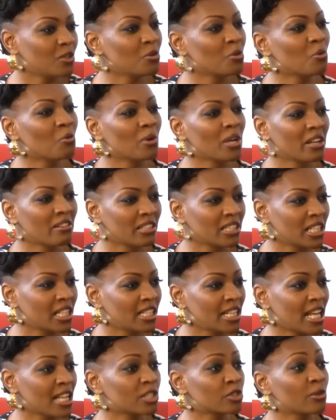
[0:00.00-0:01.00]
who are wearing
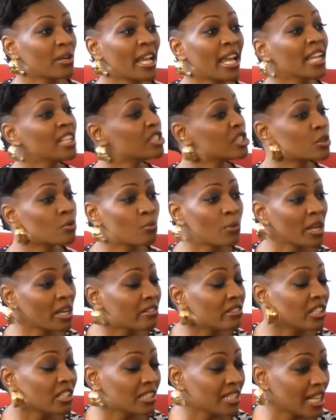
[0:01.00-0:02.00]
their natural hair and just
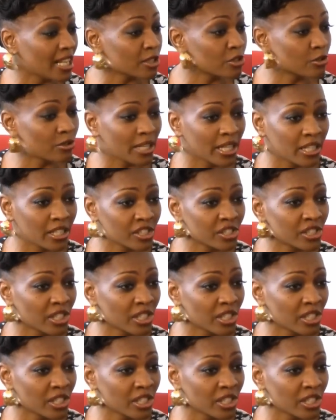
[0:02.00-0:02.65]
wearing your natural hair in